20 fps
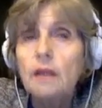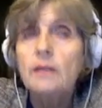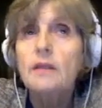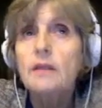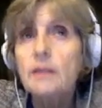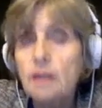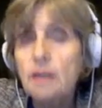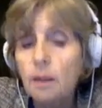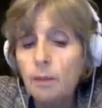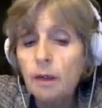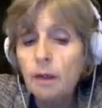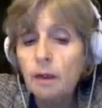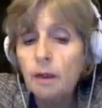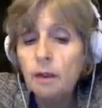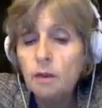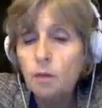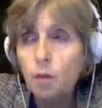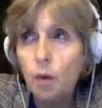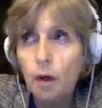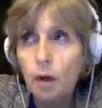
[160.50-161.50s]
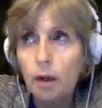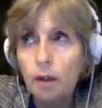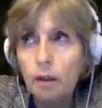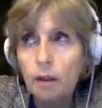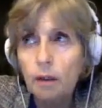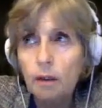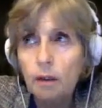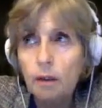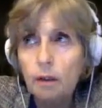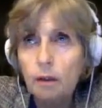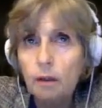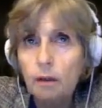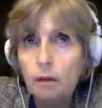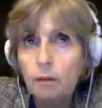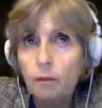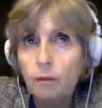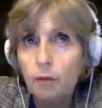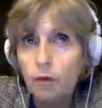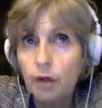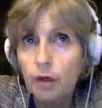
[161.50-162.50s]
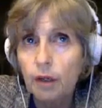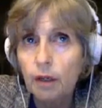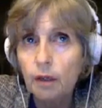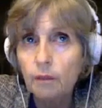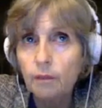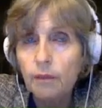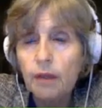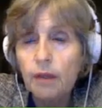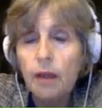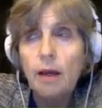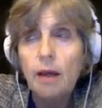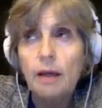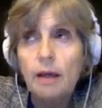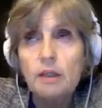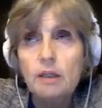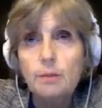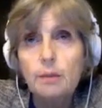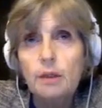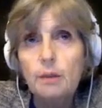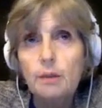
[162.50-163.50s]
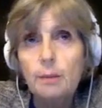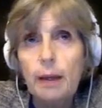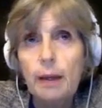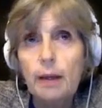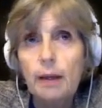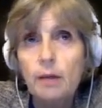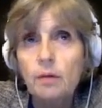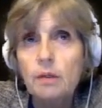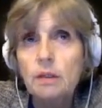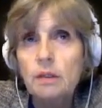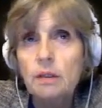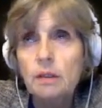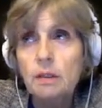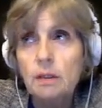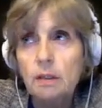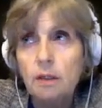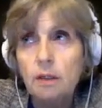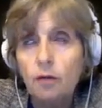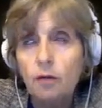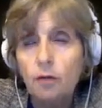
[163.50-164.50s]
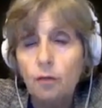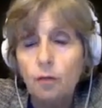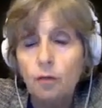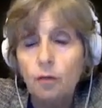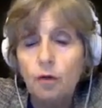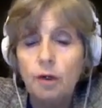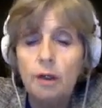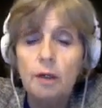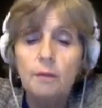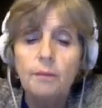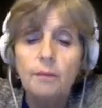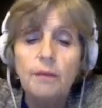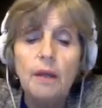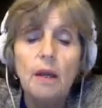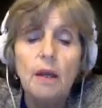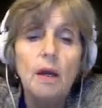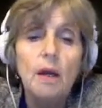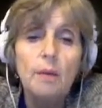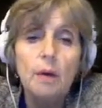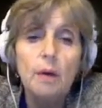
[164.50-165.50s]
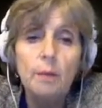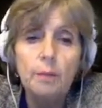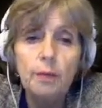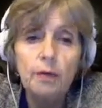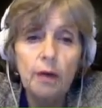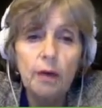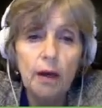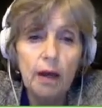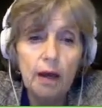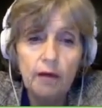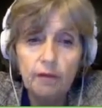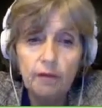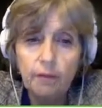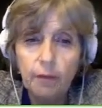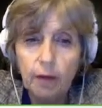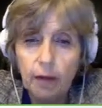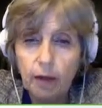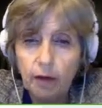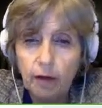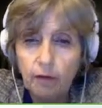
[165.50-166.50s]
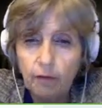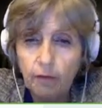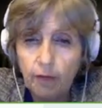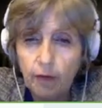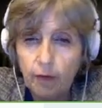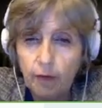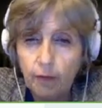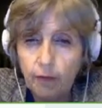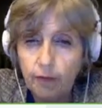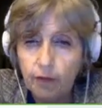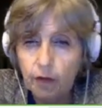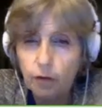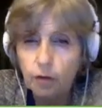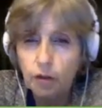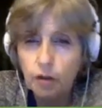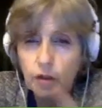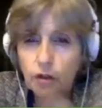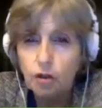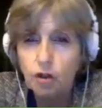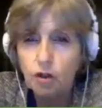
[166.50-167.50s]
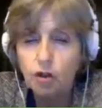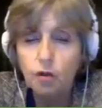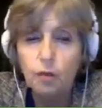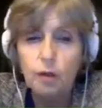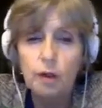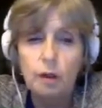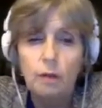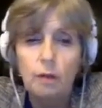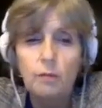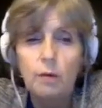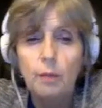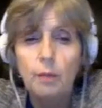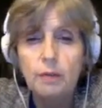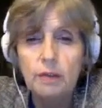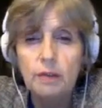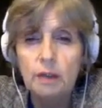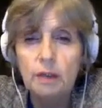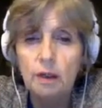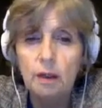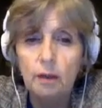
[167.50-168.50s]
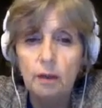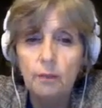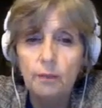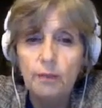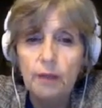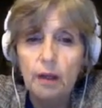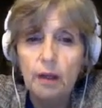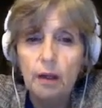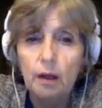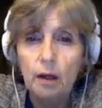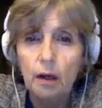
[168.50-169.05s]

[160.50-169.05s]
Its stomach is one meridian, and spleen, pancreas is another meridian. But I have figures representing